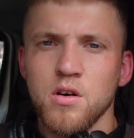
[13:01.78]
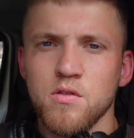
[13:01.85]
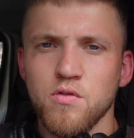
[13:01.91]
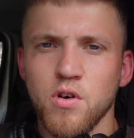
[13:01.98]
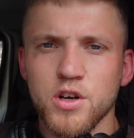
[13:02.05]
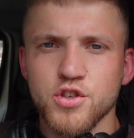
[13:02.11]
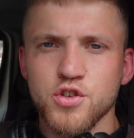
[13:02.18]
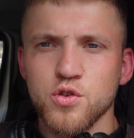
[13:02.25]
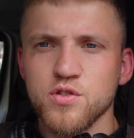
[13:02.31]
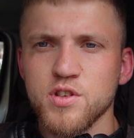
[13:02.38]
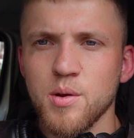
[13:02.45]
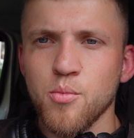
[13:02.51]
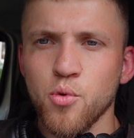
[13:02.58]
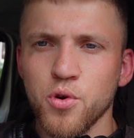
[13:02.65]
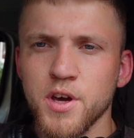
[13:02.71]
Right, it's
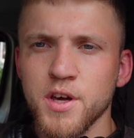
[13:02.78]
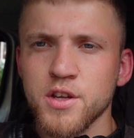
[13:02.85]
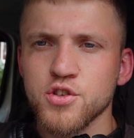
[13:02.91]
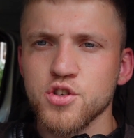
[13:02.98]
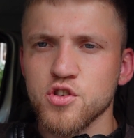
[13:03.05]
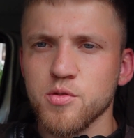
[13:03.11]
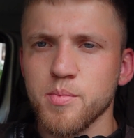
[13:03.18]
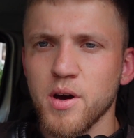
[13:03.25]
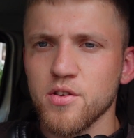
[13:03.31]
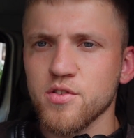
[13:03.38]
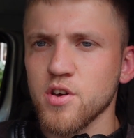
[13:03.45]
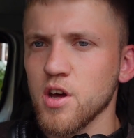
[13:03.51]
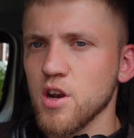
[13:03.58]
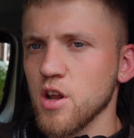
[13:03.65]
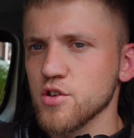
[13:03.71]
Tuesday morning, just about to
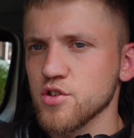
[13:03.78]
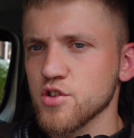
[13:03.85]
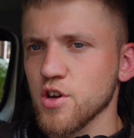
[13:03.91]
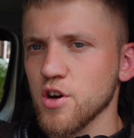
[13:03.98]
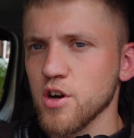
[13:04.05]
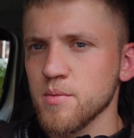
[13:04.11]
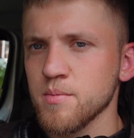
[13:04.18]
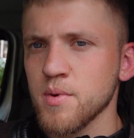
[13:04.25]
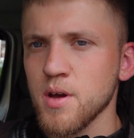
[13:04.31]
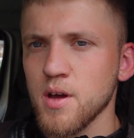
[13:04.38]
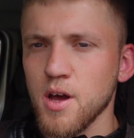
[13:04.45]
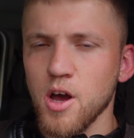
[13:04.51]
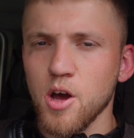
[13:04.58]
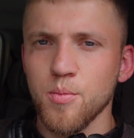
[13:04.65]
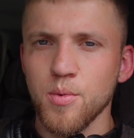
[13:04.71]
turn lunchtime.
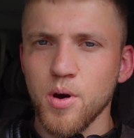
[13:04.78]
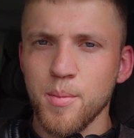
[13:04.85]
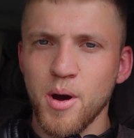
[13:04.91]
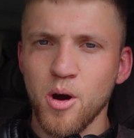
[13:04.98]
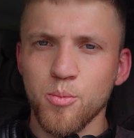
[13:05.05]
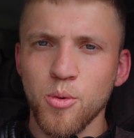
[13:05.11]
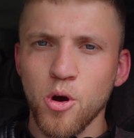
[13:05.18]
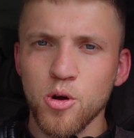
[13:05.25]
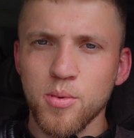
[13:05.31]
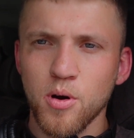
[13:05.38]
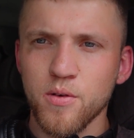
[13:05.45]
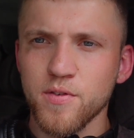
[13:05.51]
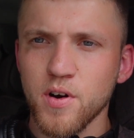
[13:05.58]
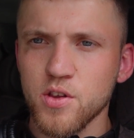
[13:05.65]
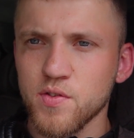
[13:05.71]
I'm out
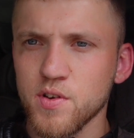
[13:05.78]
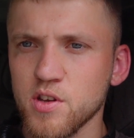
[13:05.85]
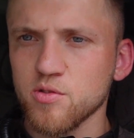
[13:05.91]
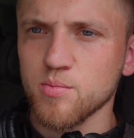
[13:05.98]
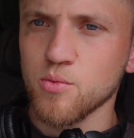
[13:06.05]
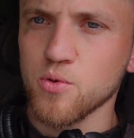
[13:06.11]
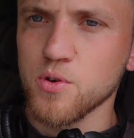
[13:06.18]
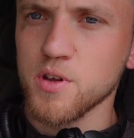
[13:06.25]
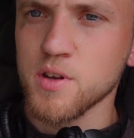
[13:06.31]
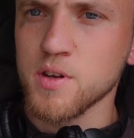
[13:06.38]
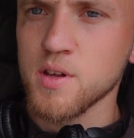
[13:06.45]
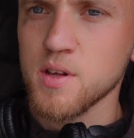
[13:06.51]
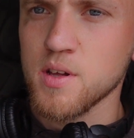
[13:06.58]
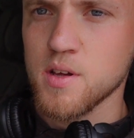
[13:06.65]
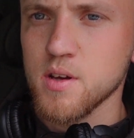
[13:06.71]
mobile first thing this morning.
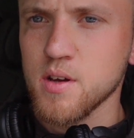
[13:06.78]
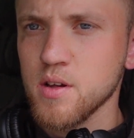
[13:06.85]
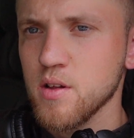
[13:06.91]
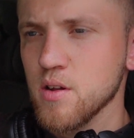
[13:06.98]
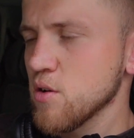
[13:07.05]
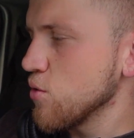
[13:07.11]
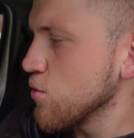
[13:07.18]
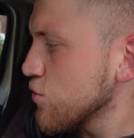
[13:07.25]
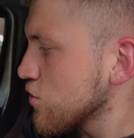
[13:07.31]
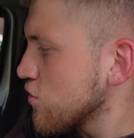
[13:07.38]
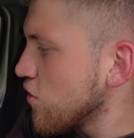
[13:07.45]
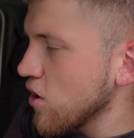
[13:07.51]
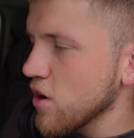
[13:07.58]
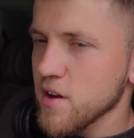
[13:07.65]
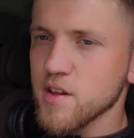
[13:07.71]
Lord's
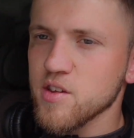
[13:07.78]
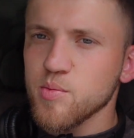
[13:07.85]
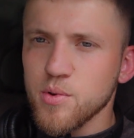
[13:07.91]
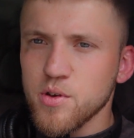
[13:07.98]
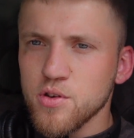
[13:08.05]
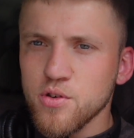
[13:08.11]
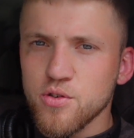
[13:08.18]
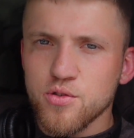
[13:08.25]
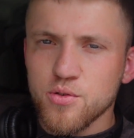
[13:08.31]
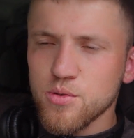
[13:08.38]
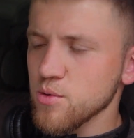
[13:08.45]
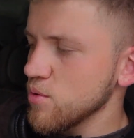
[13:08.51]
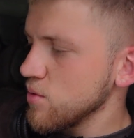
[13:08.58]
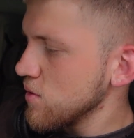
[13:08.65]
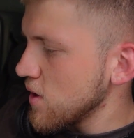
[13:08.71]
crying as per
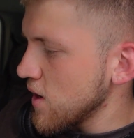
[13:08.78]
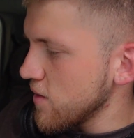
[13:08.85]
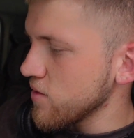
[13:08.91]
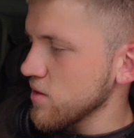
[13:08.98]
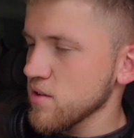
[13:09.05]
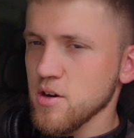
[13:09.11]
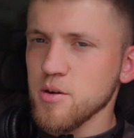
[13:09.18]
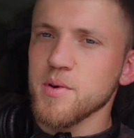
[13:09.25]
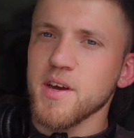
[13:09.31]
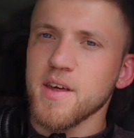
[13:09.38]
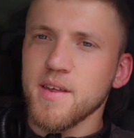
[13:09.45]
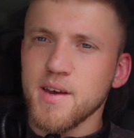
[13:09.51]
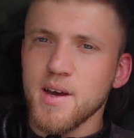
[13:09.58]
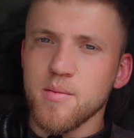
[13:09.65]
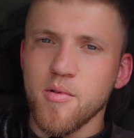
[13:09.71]
usual. Every time I get
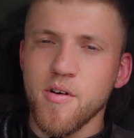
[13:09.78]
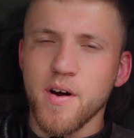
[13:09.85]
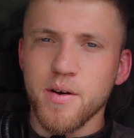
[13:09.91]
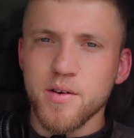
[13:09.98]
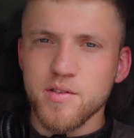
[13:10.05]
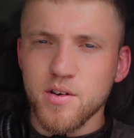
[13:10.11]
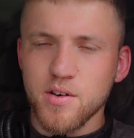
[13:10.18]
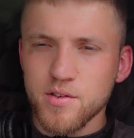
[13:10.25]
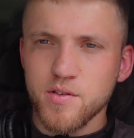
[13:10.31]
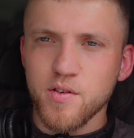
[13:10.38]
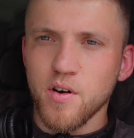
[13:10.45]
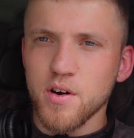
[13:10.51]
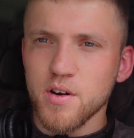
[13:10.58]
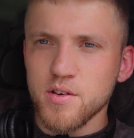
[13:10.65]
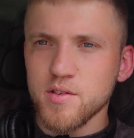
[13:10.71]
the camera out, he starts
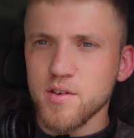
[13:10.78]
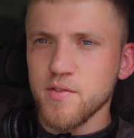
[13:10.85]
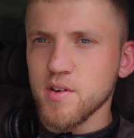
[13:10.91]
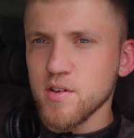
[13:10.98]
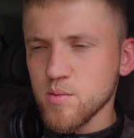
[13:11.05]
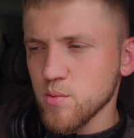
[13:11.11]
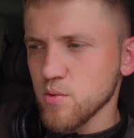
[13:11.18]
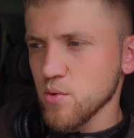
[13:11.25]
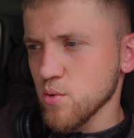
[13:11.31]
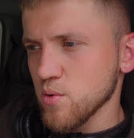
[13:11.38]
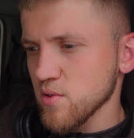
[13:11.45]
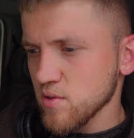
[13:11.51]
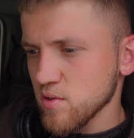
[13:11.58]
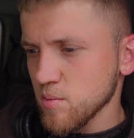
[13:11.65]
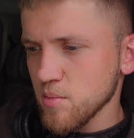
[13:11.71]
crying because he thinks I'm
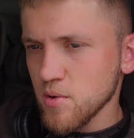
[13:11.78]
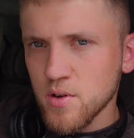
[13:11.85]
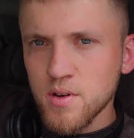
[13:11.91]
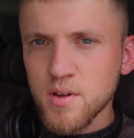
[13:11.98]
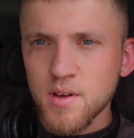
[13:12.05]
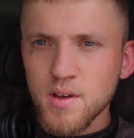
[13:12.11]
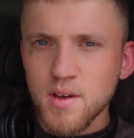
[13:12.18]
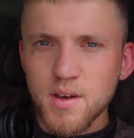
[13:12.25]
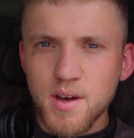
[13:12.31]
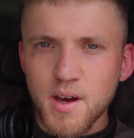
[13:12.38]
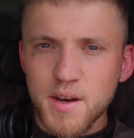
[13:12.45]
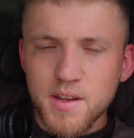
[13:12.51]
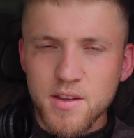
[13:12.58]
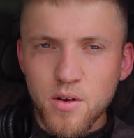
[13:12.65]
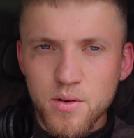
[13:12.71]
talking to someone.
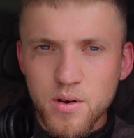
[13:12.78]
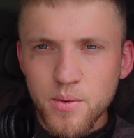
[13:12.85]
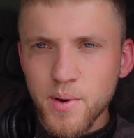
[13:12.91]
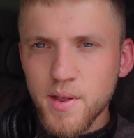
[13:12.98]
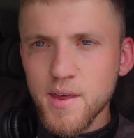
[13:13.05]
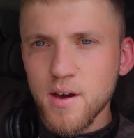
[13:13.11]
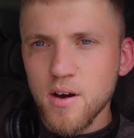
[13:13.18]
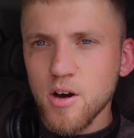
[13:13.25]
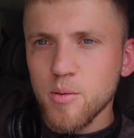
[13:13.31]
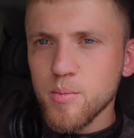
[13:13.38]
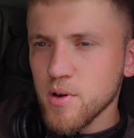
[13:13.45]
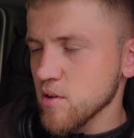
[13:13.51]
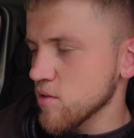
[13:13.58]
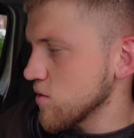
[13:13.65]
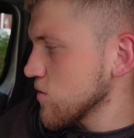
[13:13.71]
And you don't know where they are
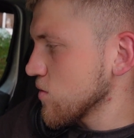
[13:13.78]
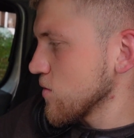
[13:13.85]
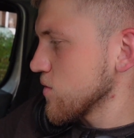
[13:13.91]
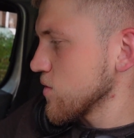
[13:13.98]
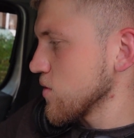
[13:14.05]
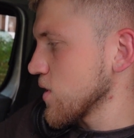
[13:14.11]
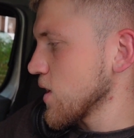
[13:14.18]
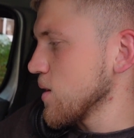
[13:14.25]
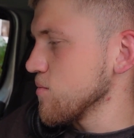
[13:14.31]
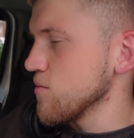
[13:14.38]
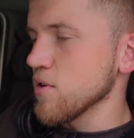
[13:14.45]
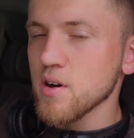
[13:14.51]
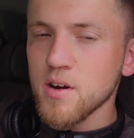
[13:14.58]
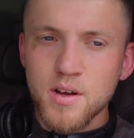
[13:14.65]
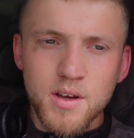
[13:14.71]
because it's also on
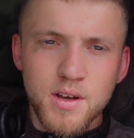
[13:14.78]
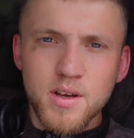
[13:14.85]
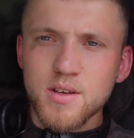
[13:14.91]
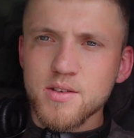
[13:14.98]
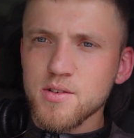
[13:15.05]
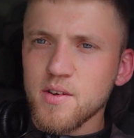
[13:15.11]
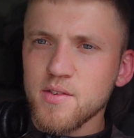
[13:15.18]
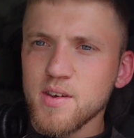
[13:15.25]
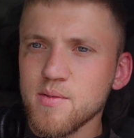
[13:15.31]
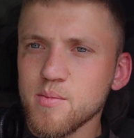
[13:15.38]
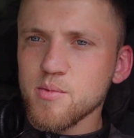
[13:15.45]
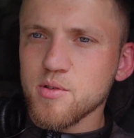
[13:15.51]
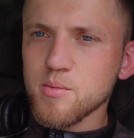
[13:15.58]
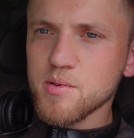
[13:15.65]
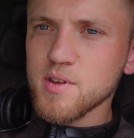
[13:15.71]
camera, so I have to give
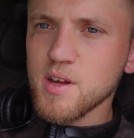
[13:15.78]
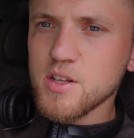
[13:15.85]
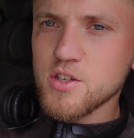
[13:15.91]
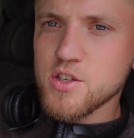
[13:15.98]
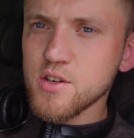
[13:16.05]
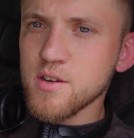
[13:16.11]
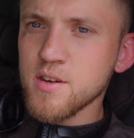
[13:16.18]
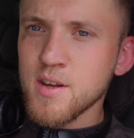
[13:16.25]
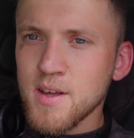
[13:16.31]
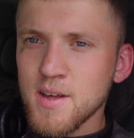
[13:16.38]
them some attention.